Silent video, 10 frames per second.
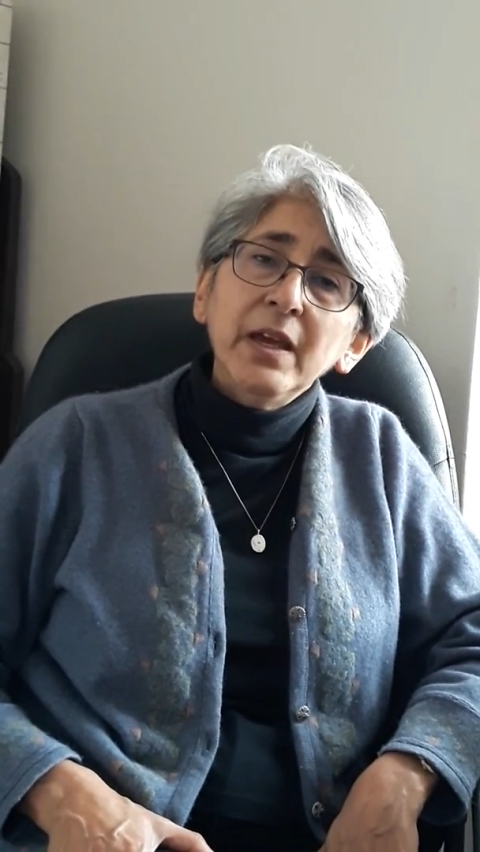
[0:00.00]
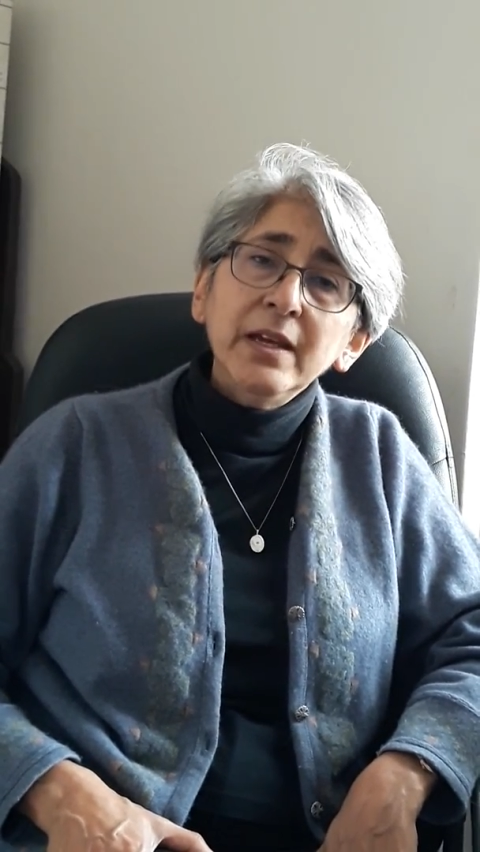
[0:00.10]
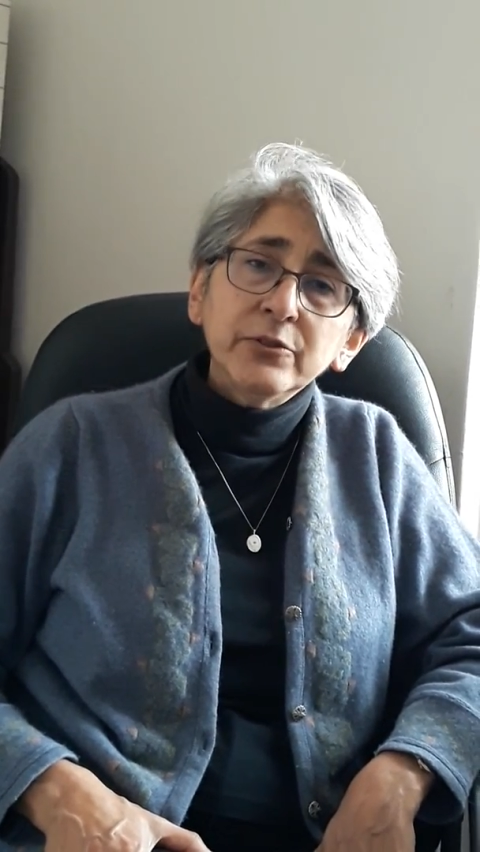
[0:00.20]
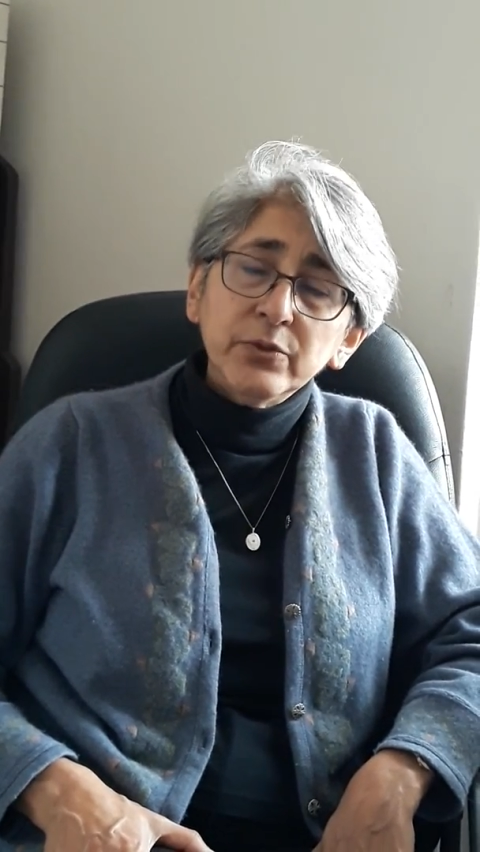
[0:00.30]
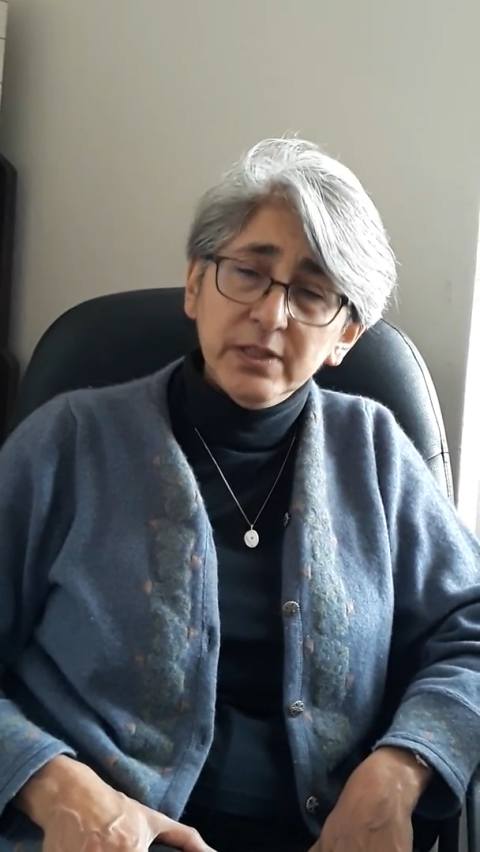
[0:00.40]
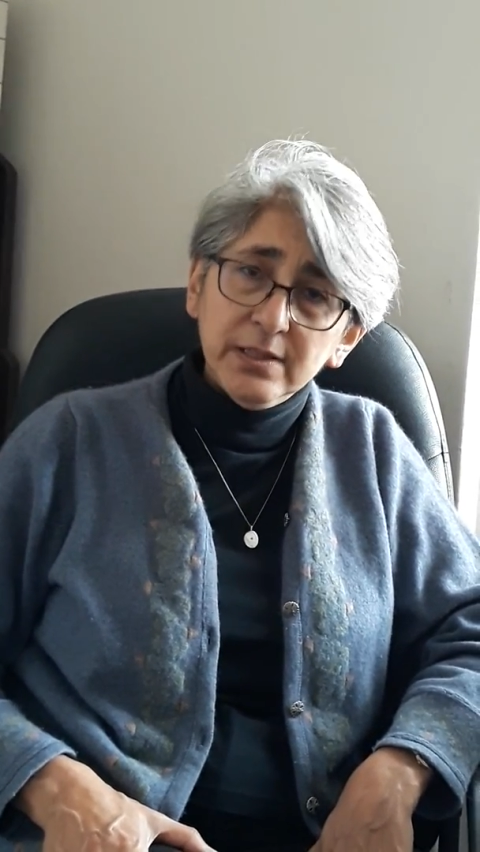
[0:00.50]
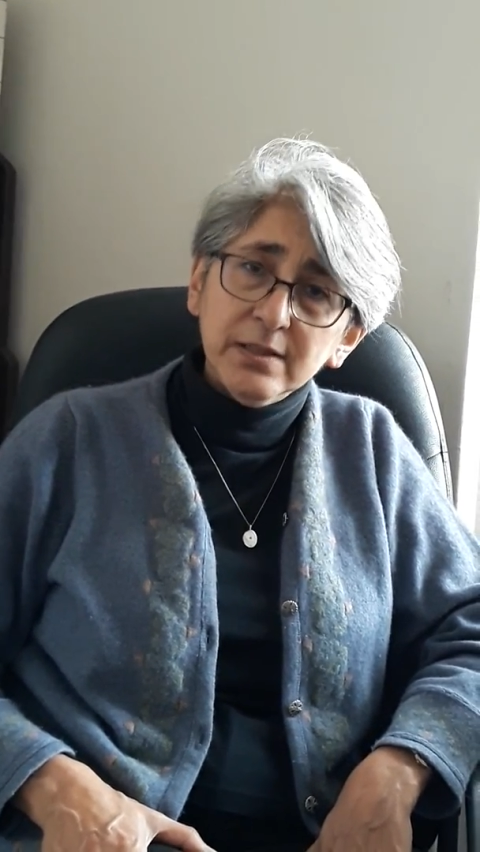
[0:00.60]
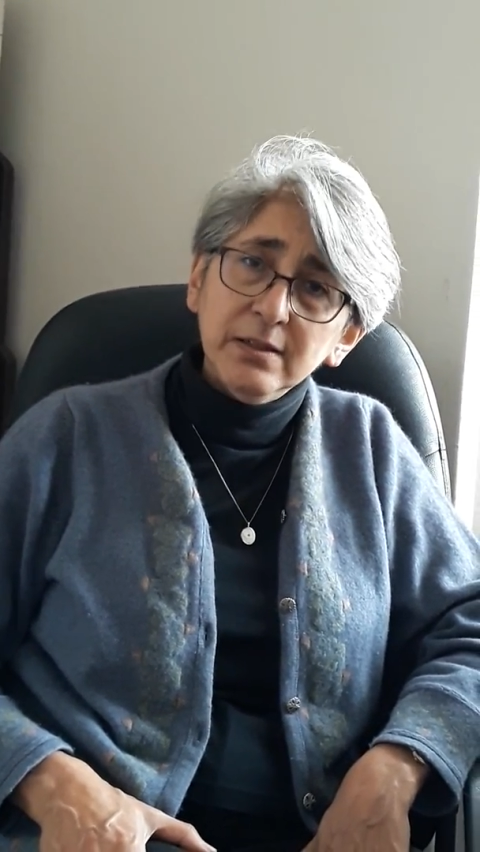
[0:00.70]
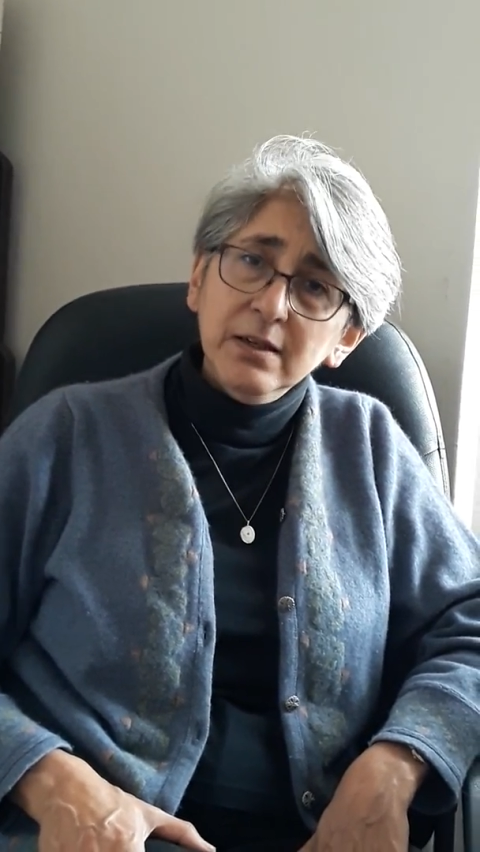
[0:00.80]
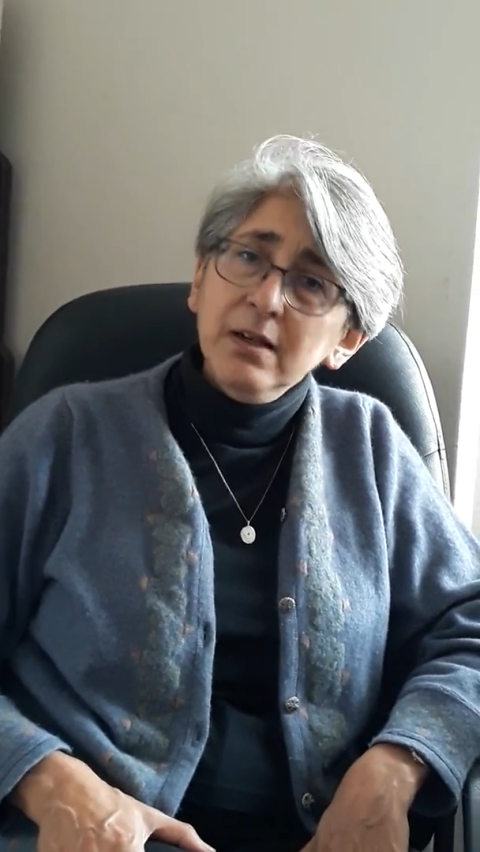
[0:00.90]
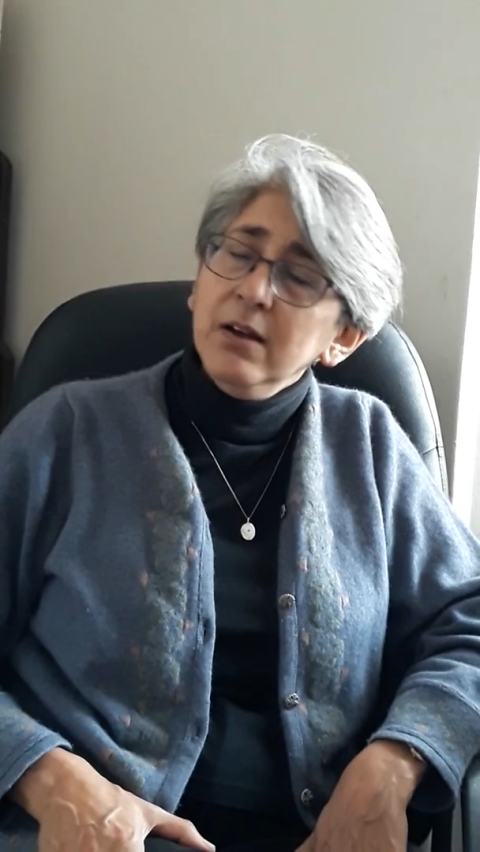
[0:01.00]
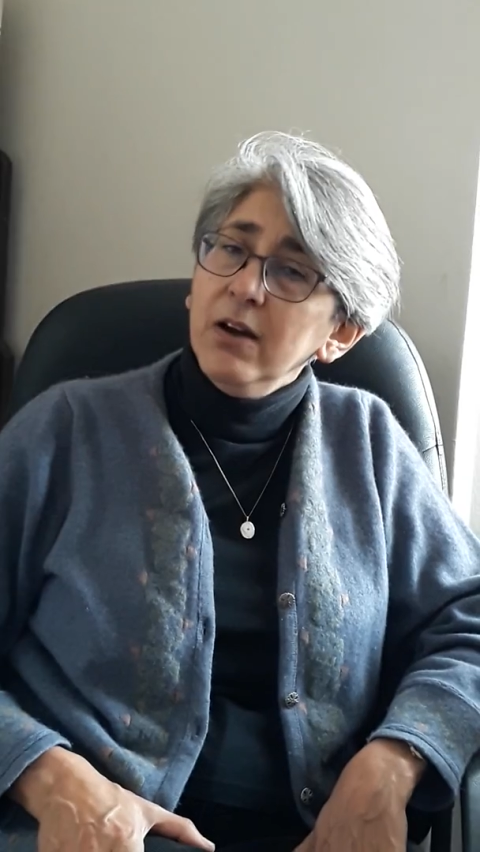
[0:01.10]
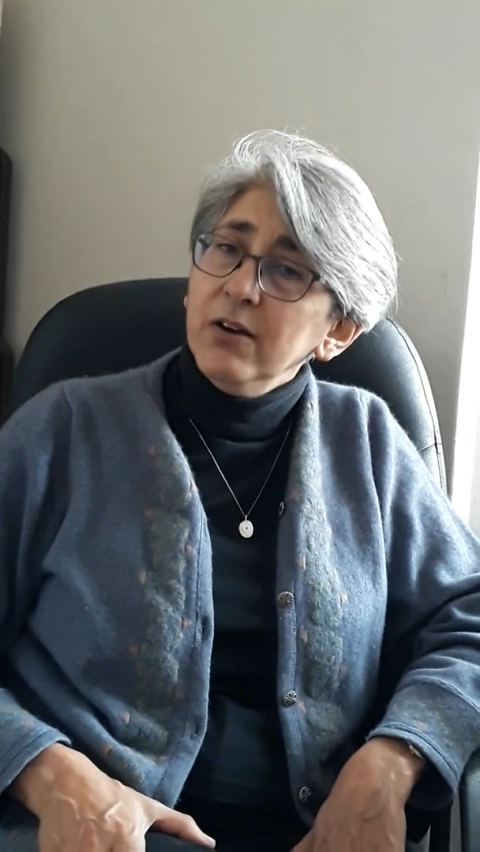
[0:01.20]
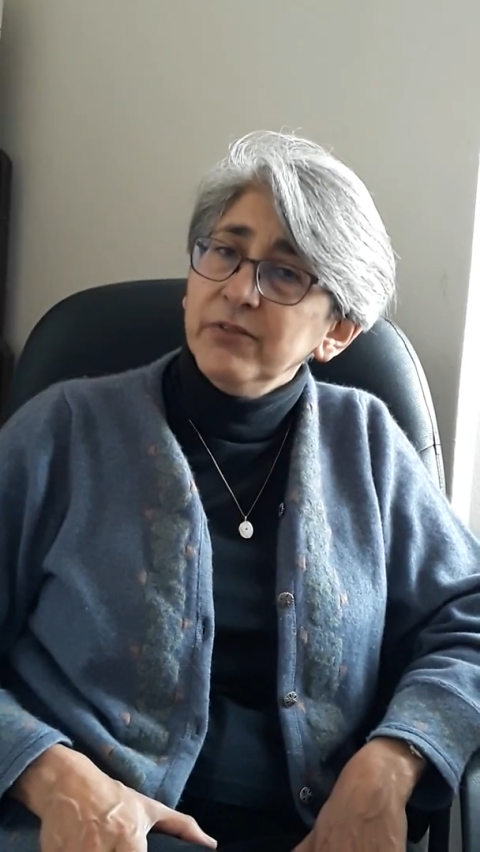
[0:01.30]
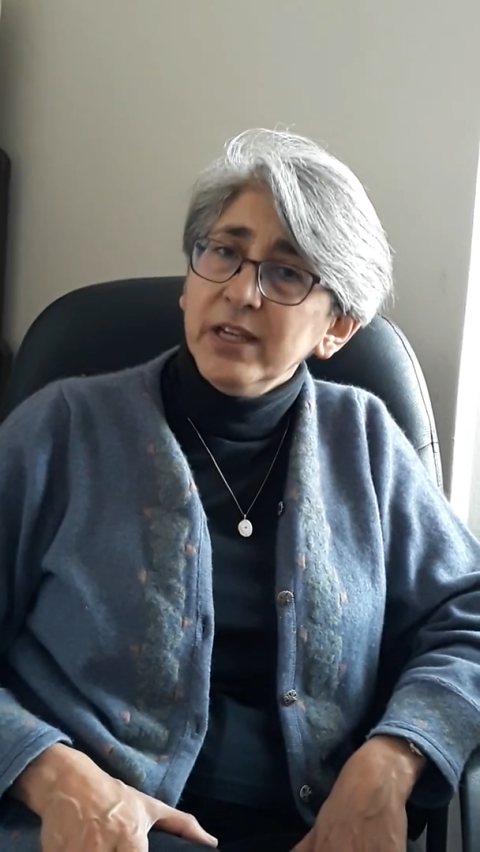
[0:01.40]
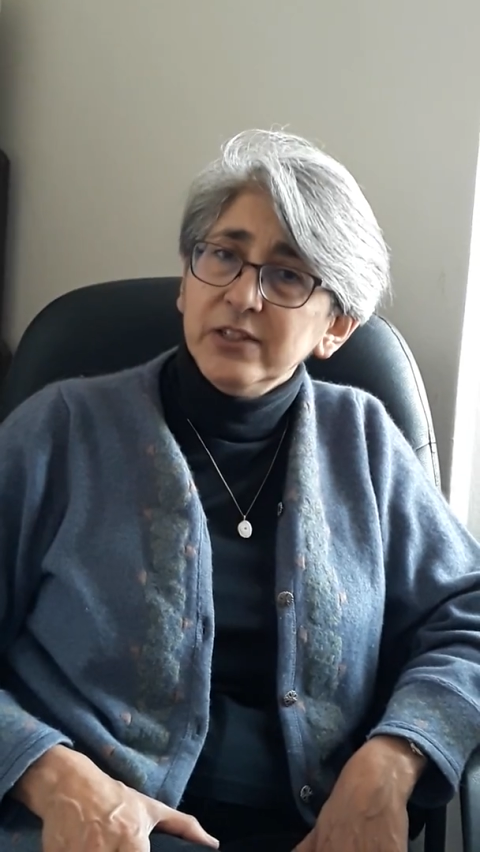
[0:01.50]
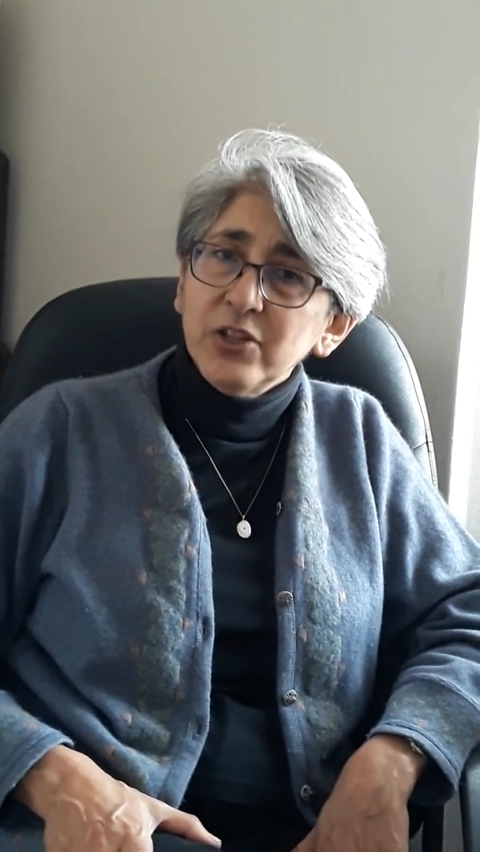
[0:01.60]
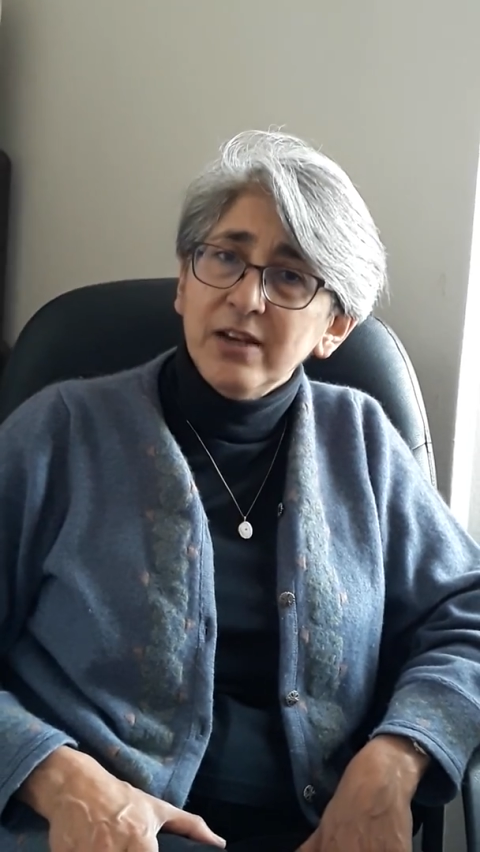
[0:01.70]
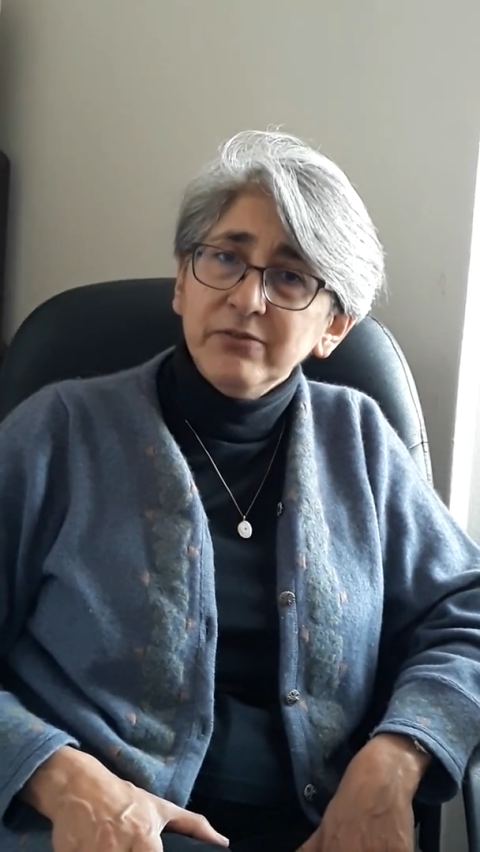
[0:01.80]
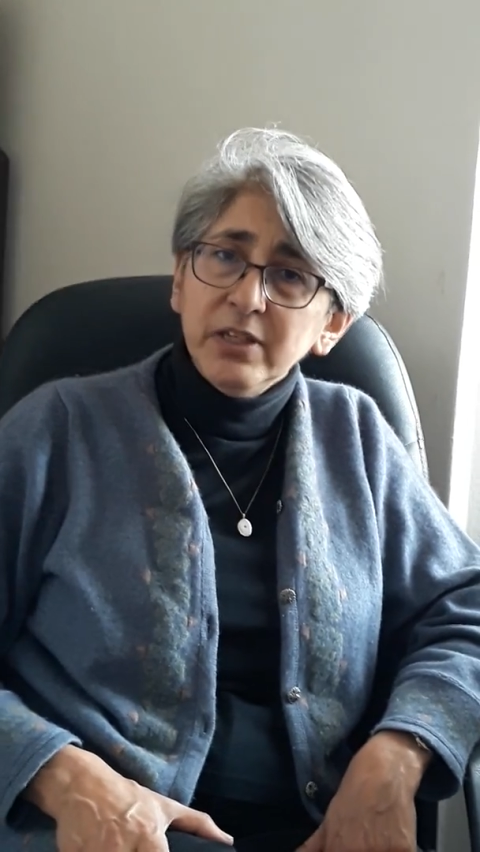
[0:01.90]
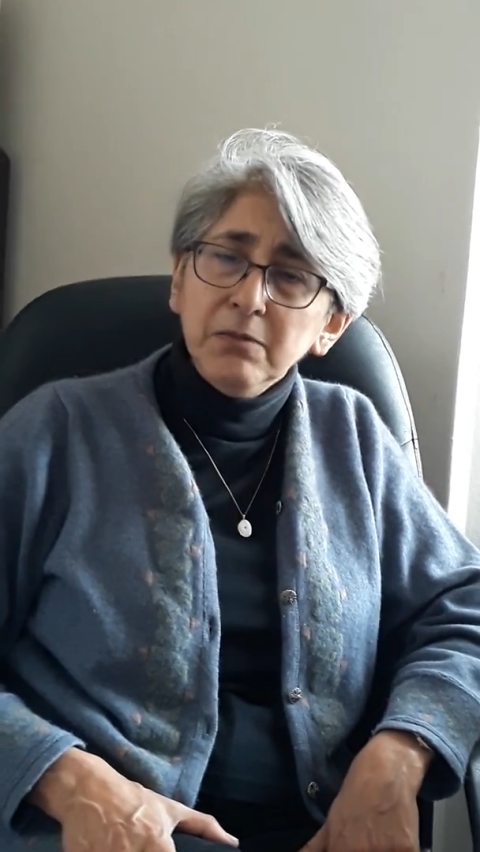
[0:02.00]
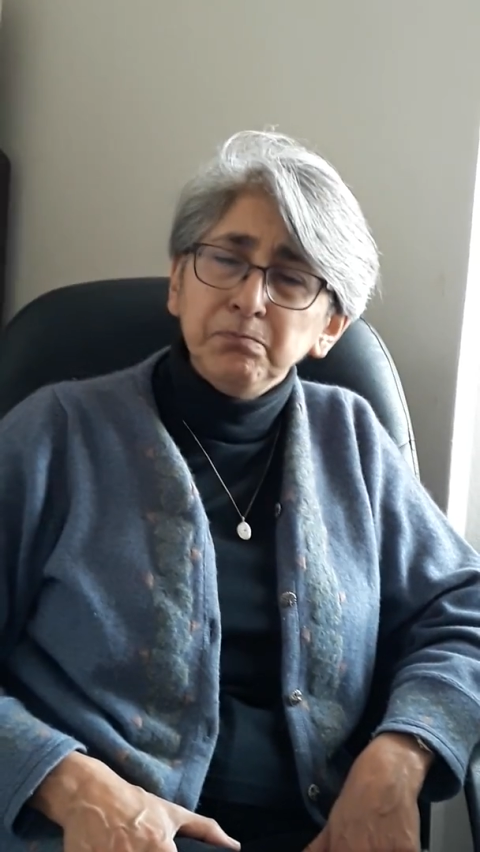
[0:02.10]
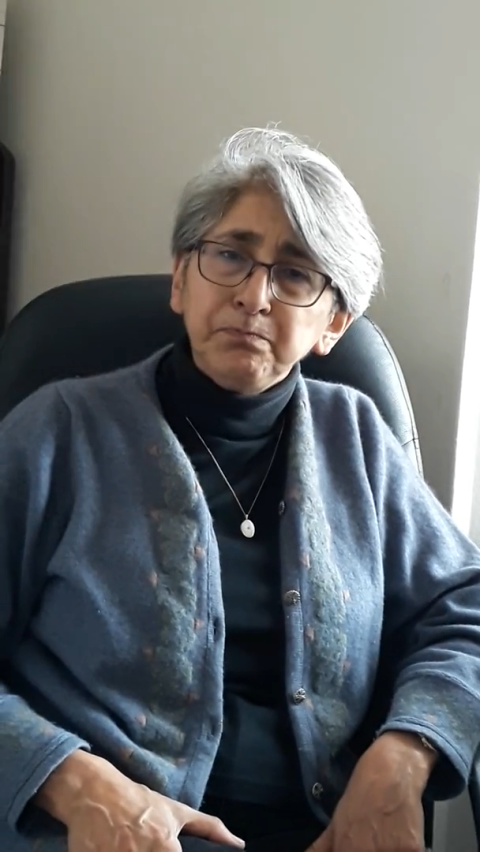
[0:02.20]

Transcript: at risk of HIV.